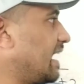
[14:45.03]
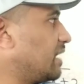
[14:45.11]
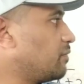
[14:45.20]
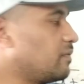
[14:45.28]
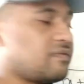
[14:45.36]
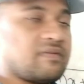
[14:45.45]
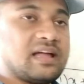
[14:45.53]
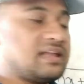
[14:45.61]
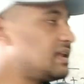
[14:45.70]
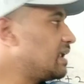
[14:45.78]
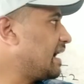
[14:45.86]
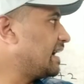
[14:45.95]
and
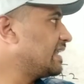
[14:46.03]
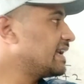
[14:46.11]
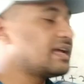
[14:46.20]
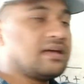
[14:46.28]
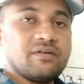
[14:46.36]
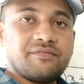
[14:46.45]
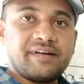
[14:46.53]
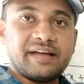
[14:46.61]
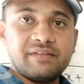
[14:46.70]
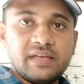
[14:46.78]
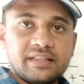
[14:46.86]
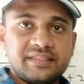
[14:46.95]
while adding
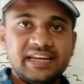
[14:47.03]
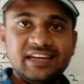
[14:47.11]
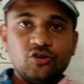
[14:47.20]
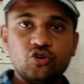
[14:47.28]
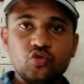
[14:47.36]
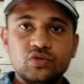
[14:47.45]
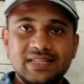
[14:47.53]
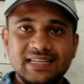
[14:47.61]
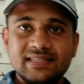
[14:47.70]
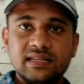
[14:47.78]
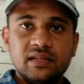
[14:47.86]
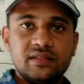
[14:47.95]
5, 3 into 2
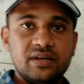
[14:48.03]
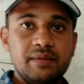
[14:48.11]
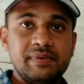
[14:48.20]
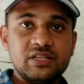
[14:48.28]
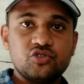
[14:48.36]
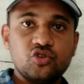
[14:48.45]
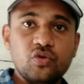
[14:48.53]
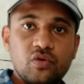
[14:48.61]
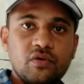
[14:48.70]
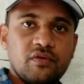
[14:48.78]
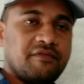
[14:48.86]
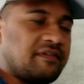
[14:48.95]
6, 3 plus
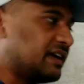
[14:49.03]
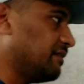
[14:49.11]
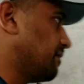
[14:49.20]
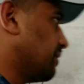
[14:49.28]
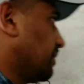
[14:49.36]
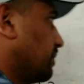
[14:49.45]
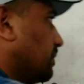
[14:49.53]
2 5.